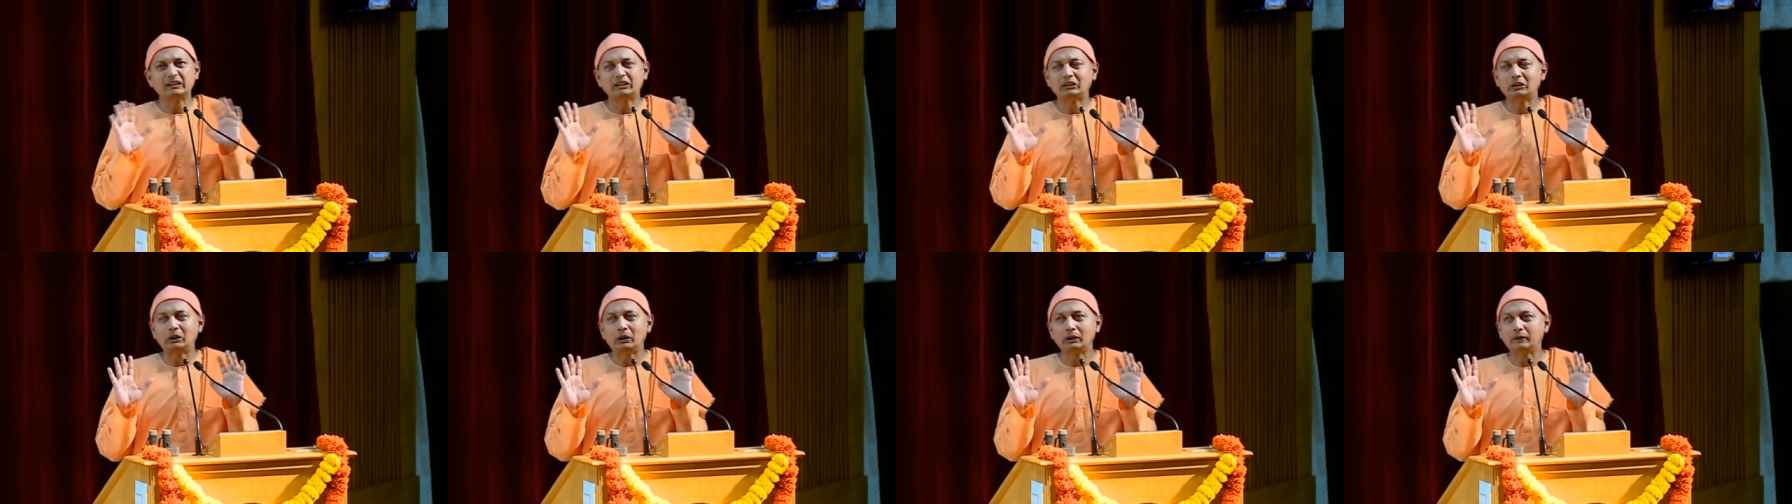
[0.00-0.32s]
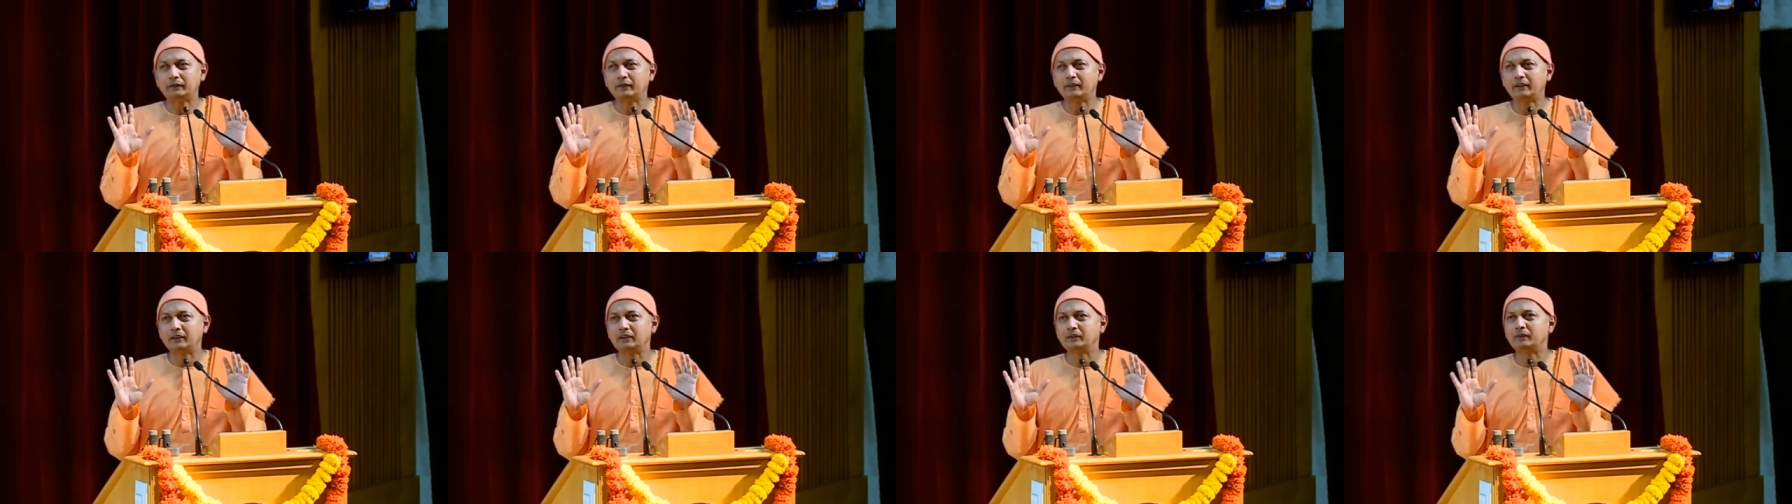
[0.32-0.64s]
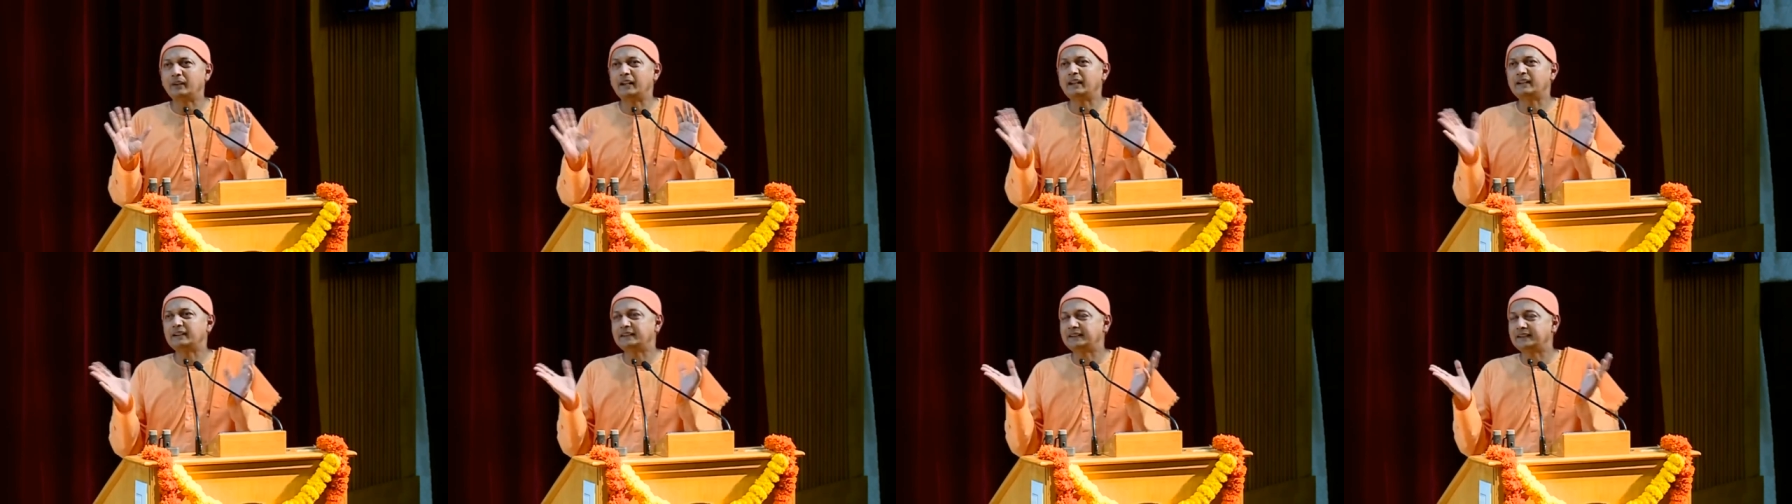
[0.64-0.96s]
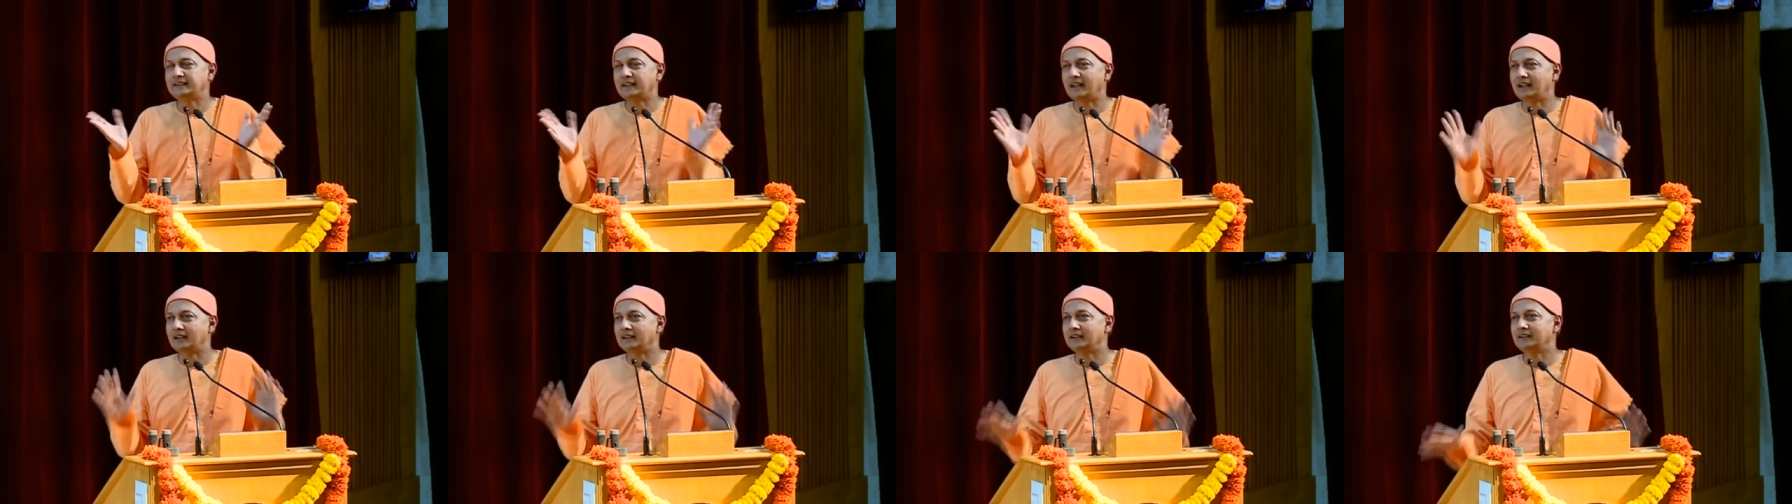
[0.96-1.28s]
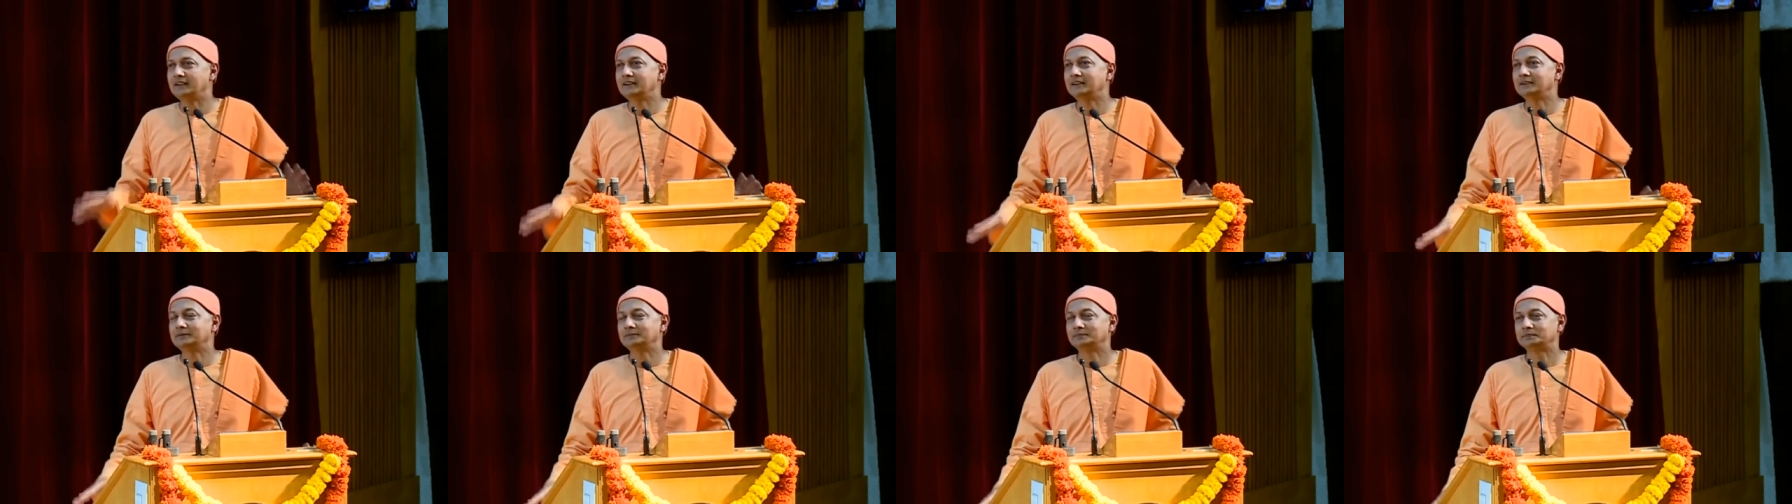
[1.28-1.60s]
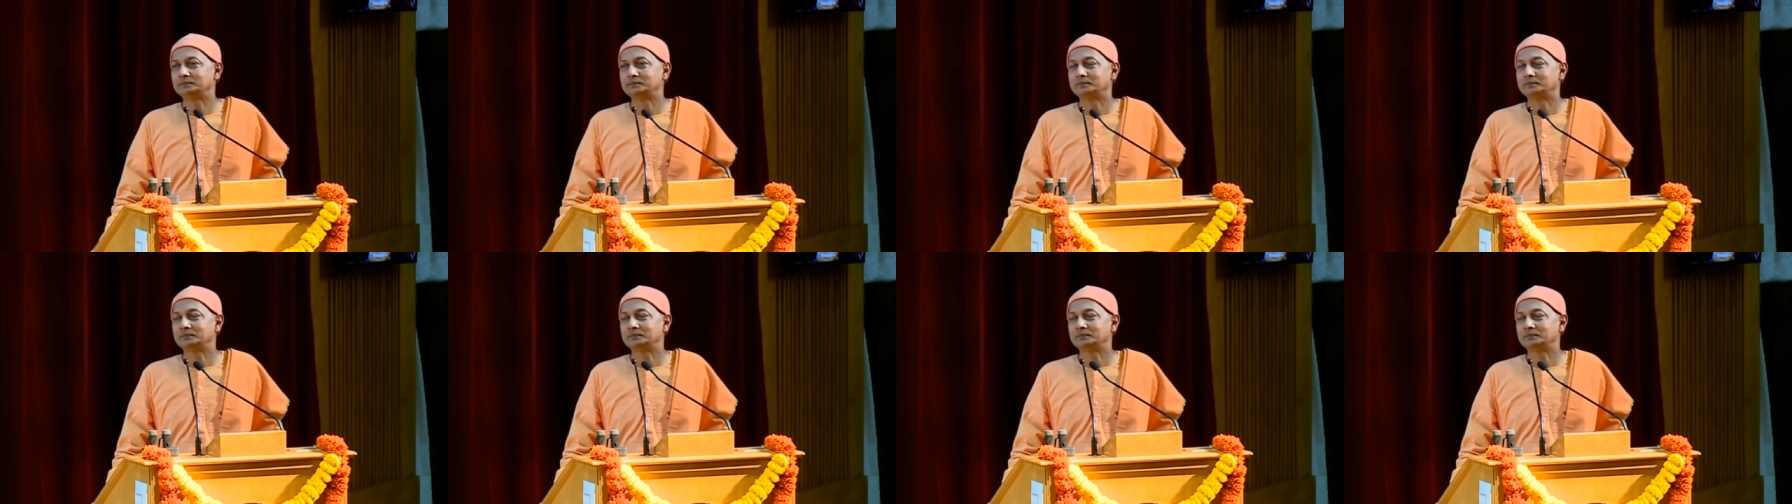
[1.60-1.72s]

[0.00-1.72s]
is not fun. Where is this Ananda?